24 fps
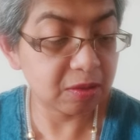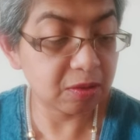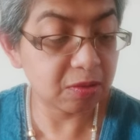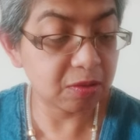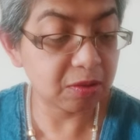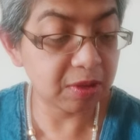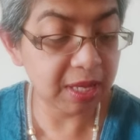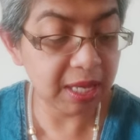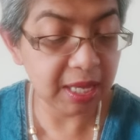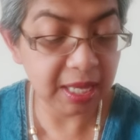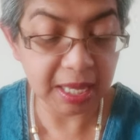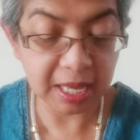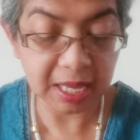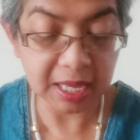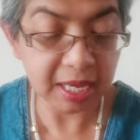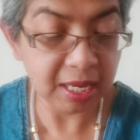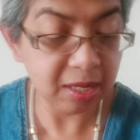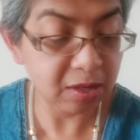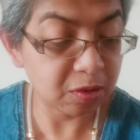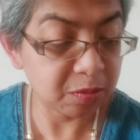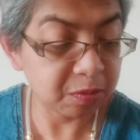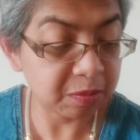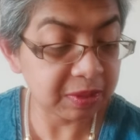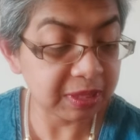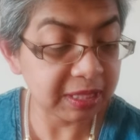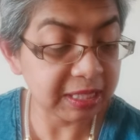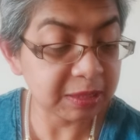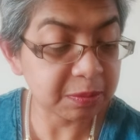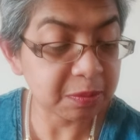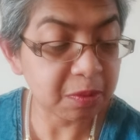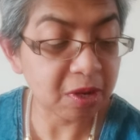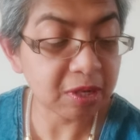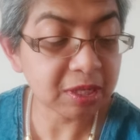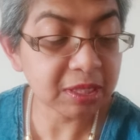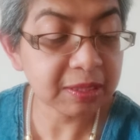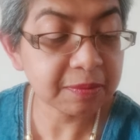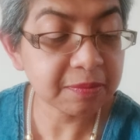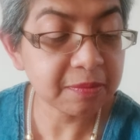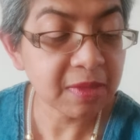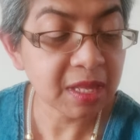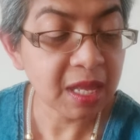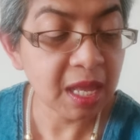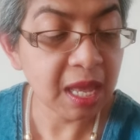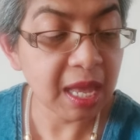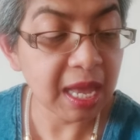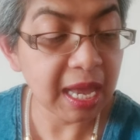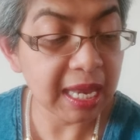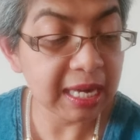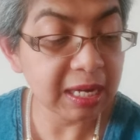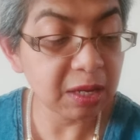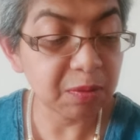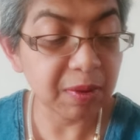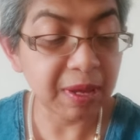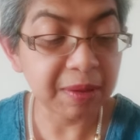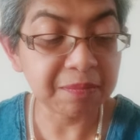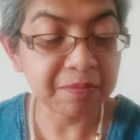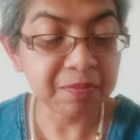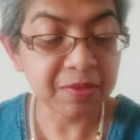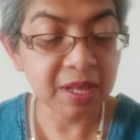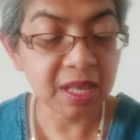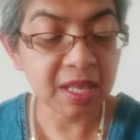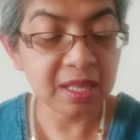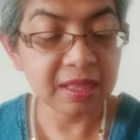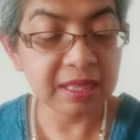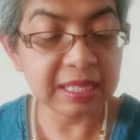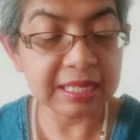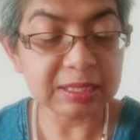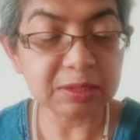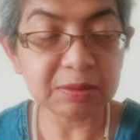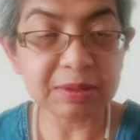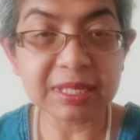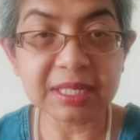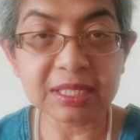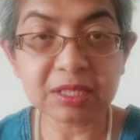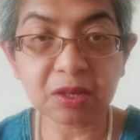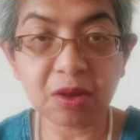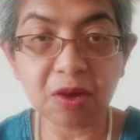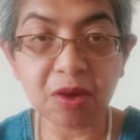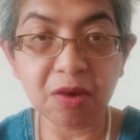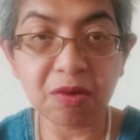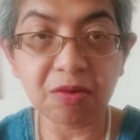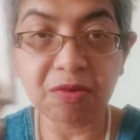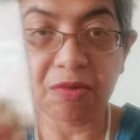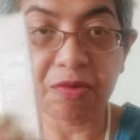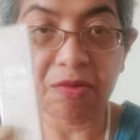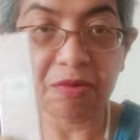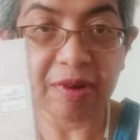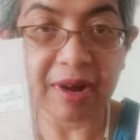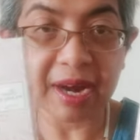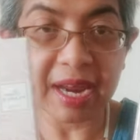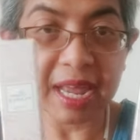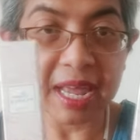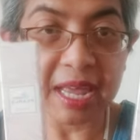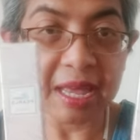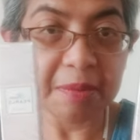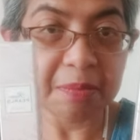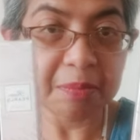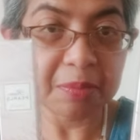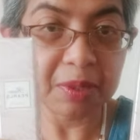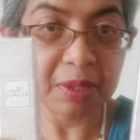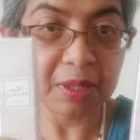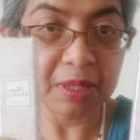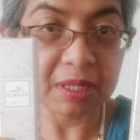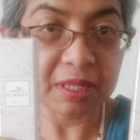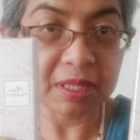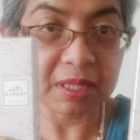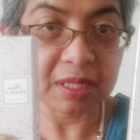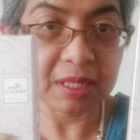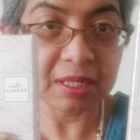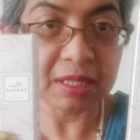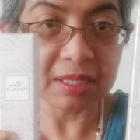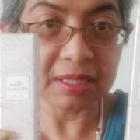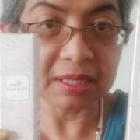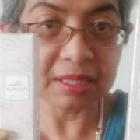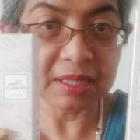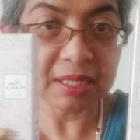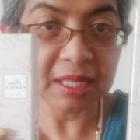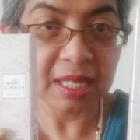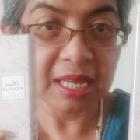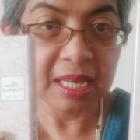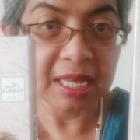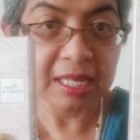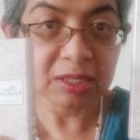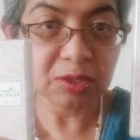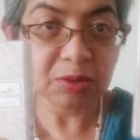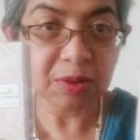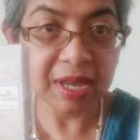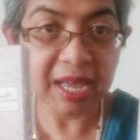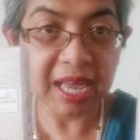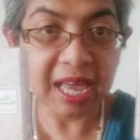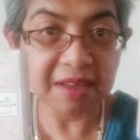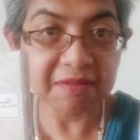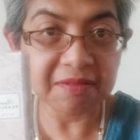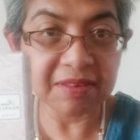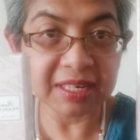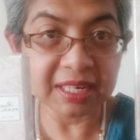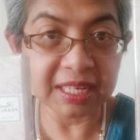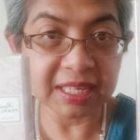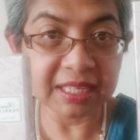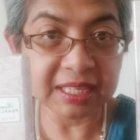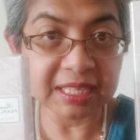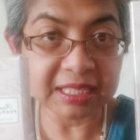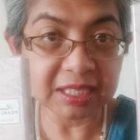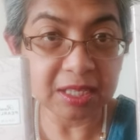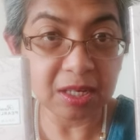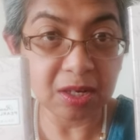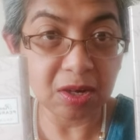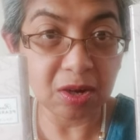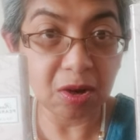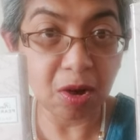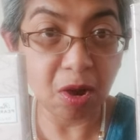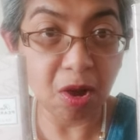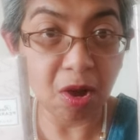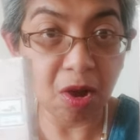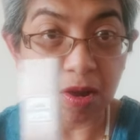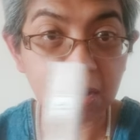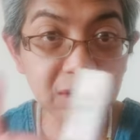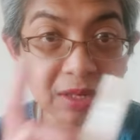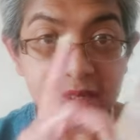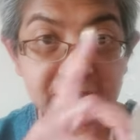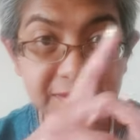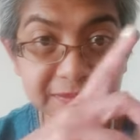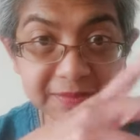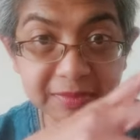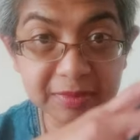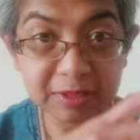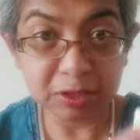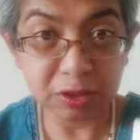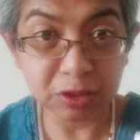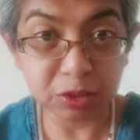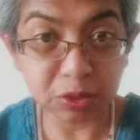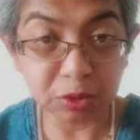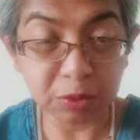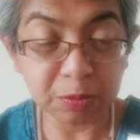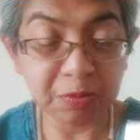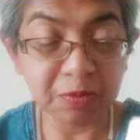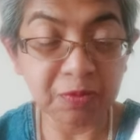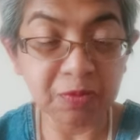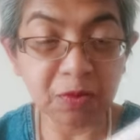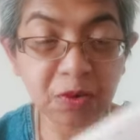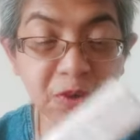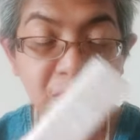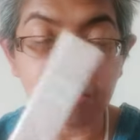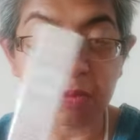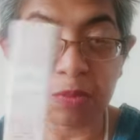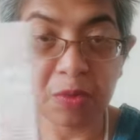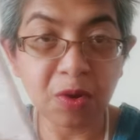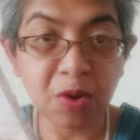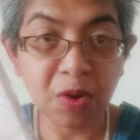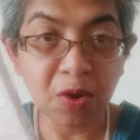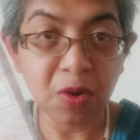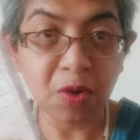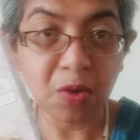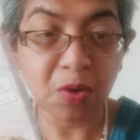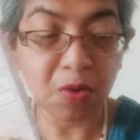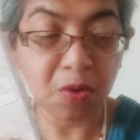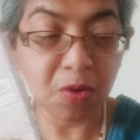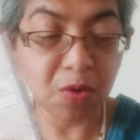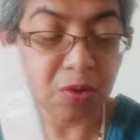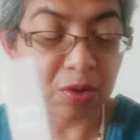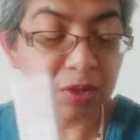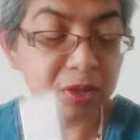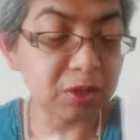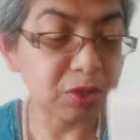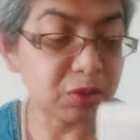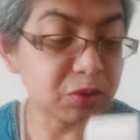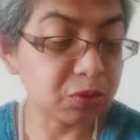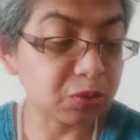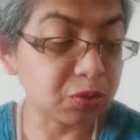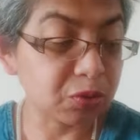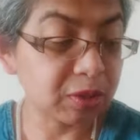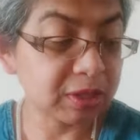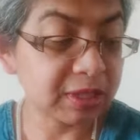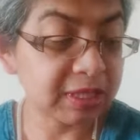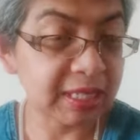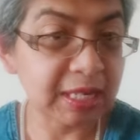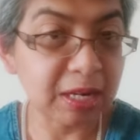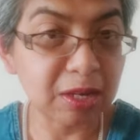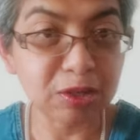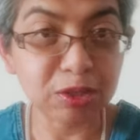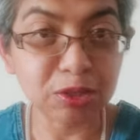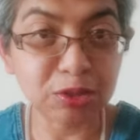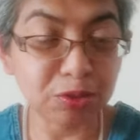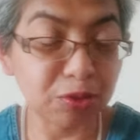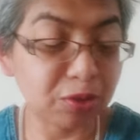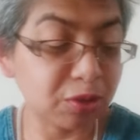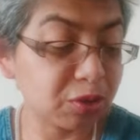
okay I can't open this box anyway this one is called rare pearls so I have it in this long tube form or the short and I'll show